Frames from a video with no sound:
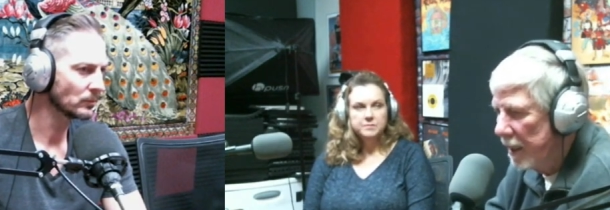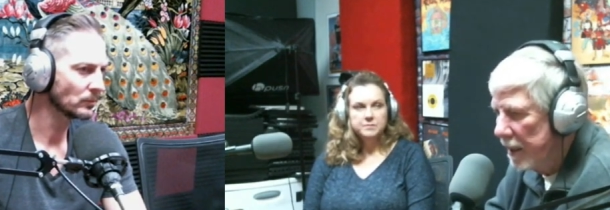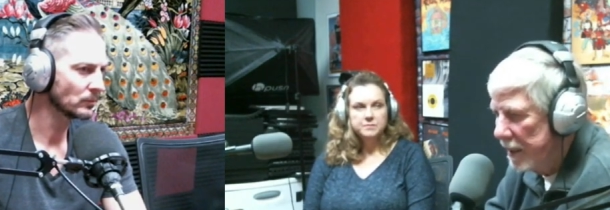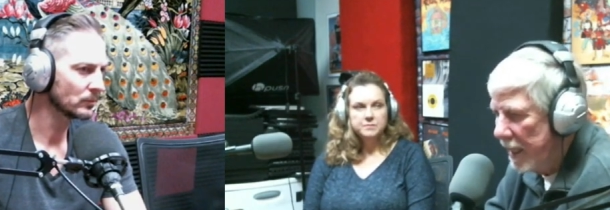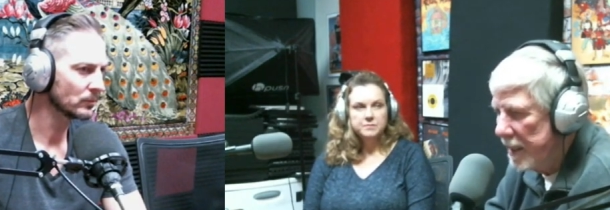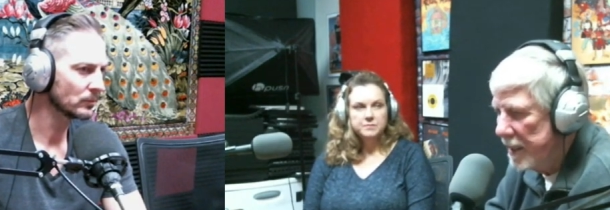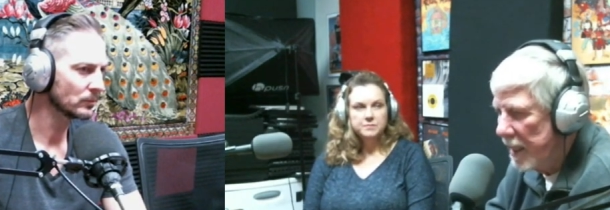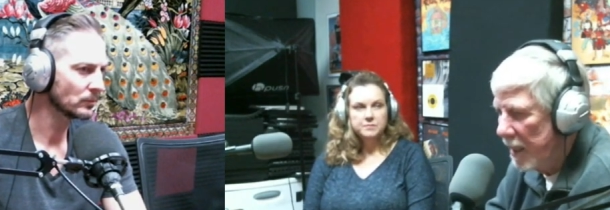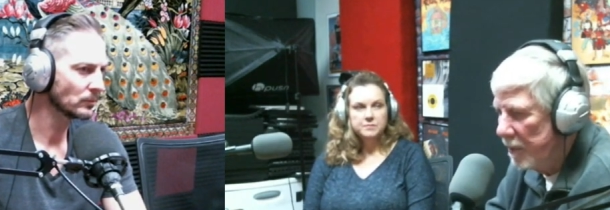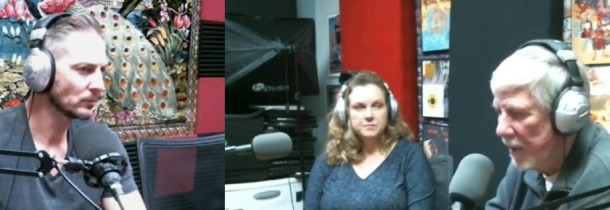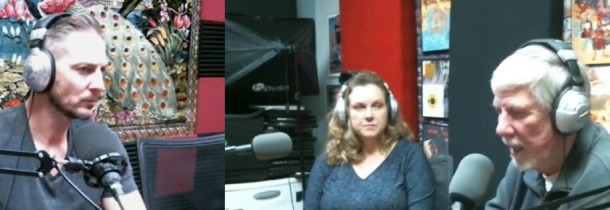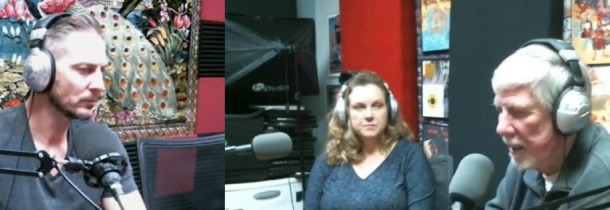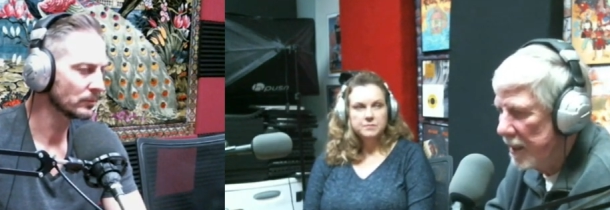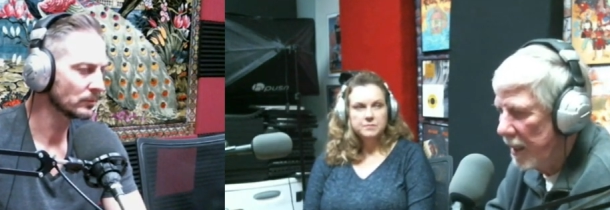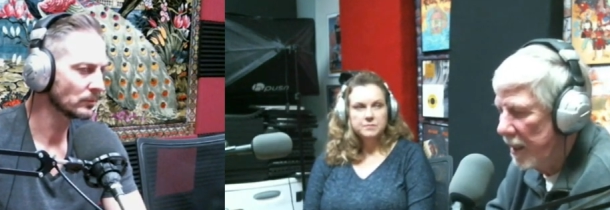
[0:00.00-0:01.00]
Speaker 1: daytime,
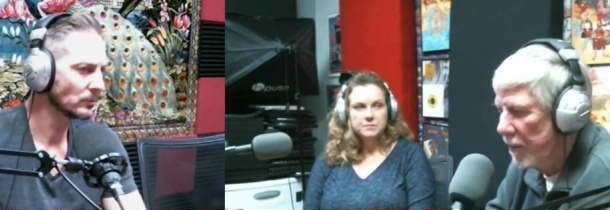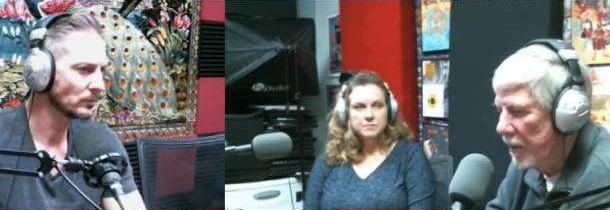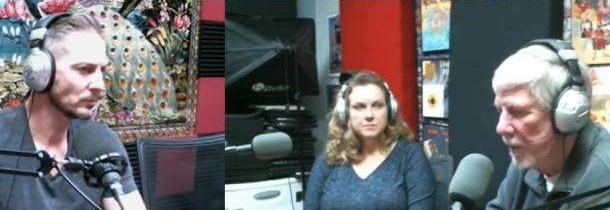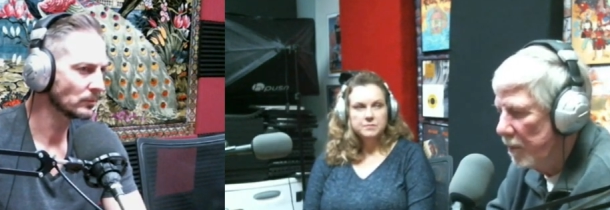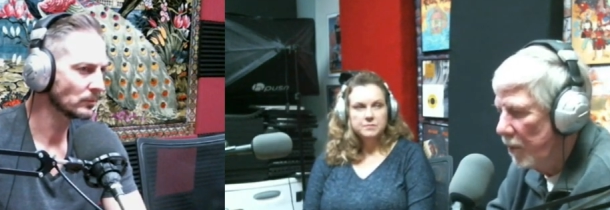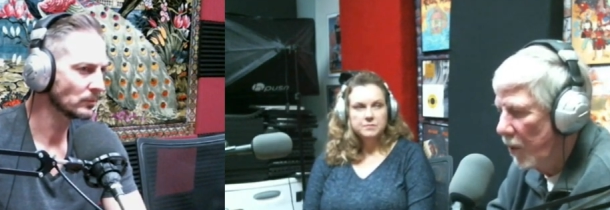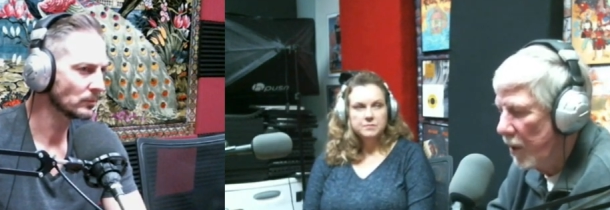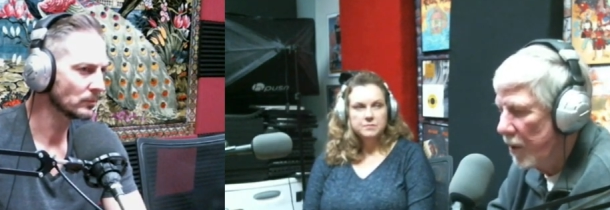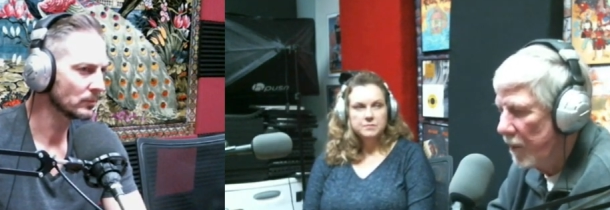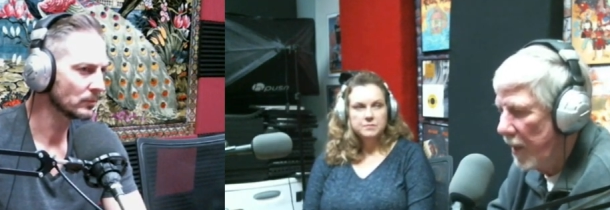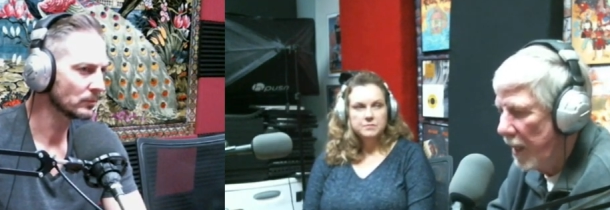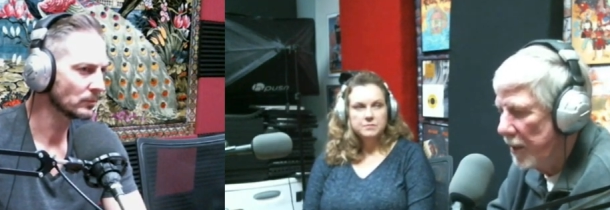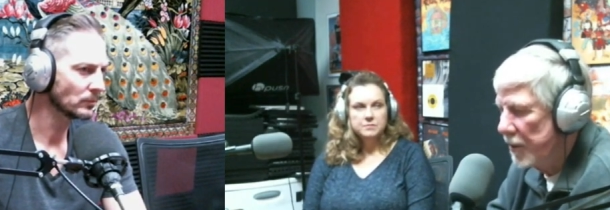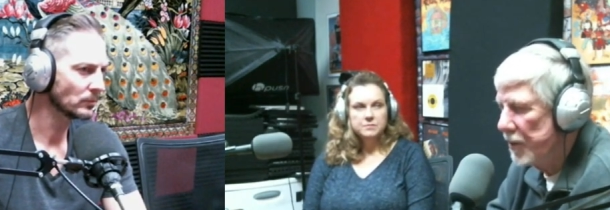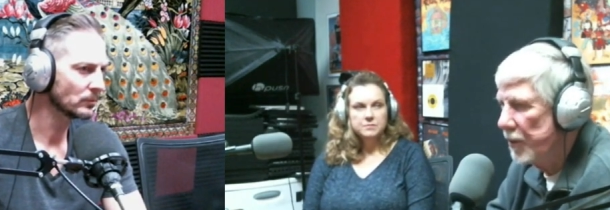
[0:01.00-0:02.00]
nighttime, with mortar
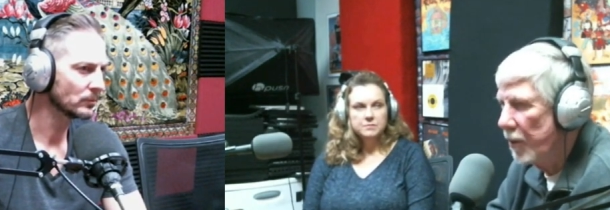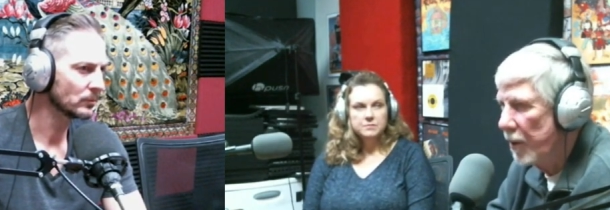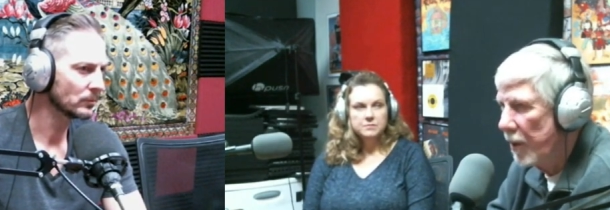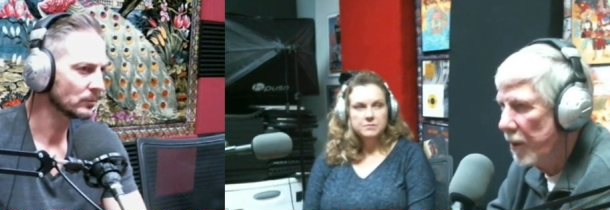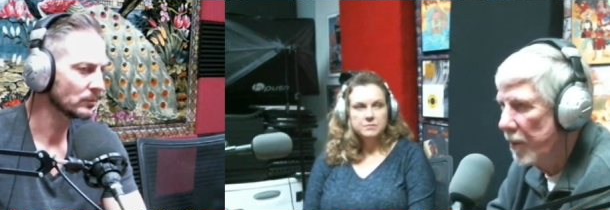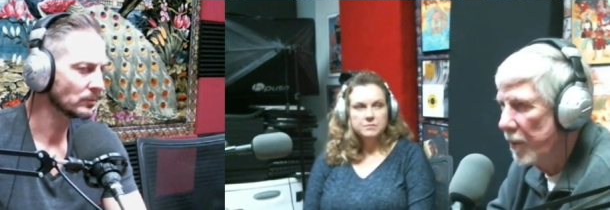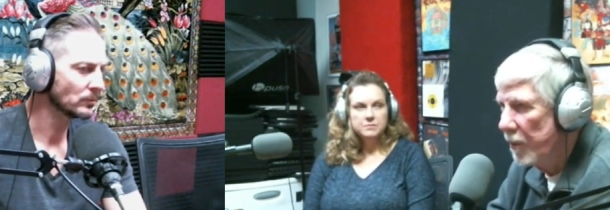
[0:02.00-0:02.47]
rounds or